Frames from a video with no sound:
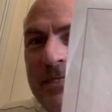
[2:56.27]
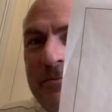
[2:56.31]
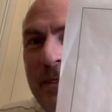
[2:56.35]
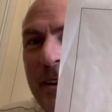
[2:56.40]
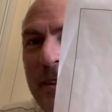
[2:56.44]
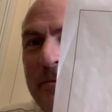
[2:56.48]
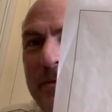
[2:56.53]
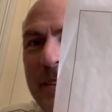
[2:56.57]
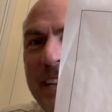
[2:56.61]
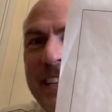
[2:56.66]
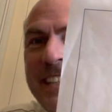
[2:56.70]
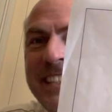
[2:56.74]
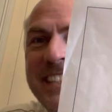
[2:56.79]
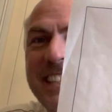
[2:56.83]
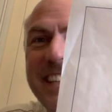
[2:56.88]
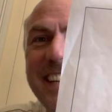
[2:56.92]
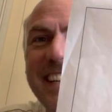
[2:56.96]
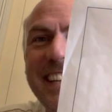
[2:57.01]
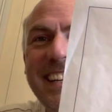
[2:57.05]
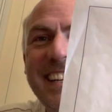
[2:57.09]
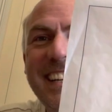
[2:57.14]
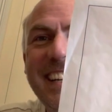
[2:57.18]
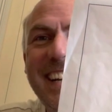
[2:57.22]
by page.
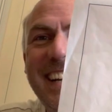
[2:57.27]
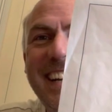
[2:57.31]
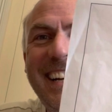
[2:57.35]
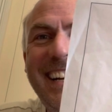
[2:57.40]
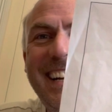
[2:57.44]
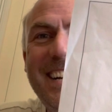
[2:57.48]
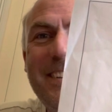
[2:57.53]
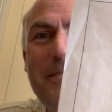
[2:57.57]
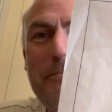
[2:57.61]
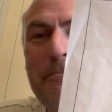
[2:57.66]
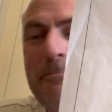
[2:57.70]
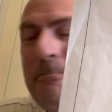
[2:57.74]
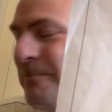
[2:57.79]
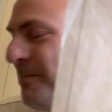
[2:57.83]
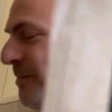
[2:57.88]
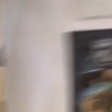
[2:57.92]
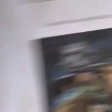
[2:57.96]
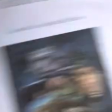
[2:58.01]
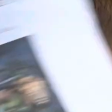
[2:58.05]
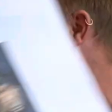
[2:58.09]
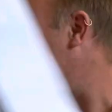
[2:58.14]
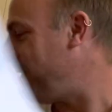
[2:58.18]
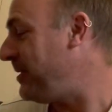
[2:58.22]
Um,
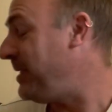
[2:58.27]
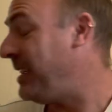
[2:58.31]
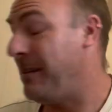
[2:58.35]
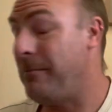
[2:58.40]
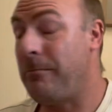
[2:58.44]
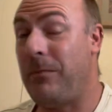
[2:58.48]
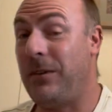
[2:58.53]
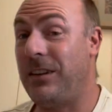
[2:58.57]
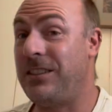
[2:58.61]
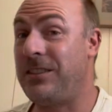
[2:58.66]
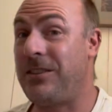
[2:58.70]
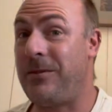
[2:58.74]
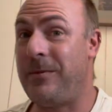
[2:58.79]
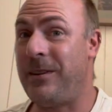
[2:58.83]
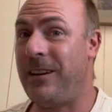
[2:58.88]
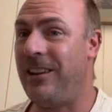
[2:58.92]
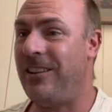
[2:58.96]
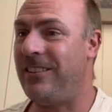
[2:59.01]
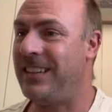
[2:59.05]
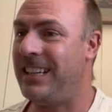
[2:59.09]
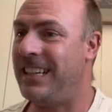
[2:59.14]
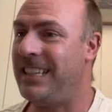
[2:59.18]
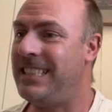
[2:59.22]
but yeah, but it's coming
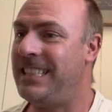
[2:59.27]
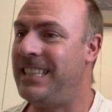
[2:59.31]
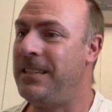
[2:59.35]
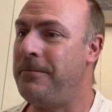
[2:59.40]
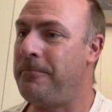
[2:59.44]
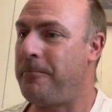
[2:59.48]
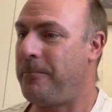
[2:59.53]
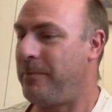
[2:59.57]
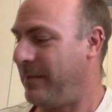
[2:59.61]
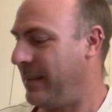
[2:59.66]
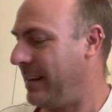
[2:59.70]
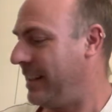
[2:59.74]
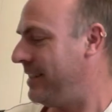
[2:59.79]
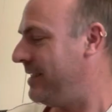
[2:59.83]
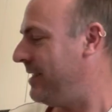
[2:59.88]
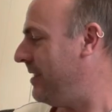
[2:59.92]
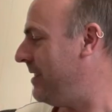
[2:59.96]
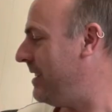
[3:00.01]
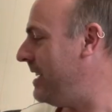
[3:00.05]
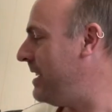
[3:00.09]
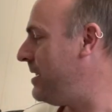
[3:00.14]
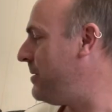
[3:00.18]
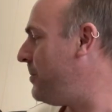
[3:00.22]
along nicely. So
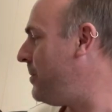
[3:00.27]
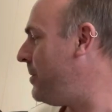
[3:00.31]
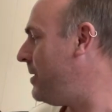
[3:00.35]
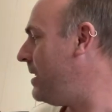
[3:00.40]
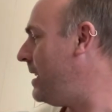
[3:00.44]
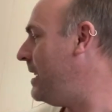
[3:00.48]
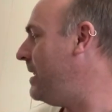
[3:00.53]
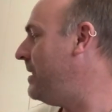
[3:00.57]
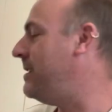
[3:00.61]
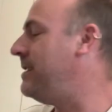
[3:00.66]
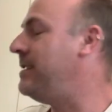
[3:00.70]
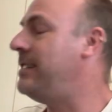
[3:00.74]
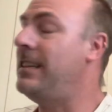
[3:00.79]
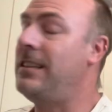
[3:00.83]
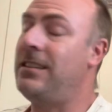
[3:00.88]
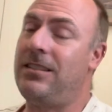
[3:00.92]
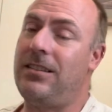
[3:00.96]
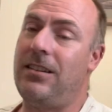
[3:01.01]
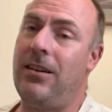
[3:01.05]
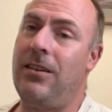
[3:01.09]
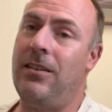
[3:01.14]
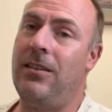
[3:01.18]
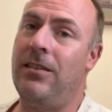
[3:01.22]
this one is
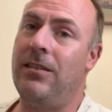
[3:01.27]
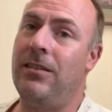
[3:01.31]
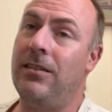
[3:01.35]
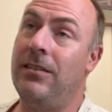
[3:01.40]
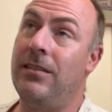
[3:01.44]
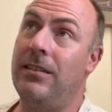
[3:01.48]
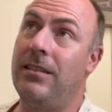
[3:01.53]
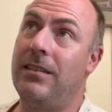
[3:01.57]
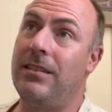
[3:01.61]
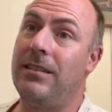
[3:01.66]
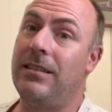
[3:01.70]
stitched on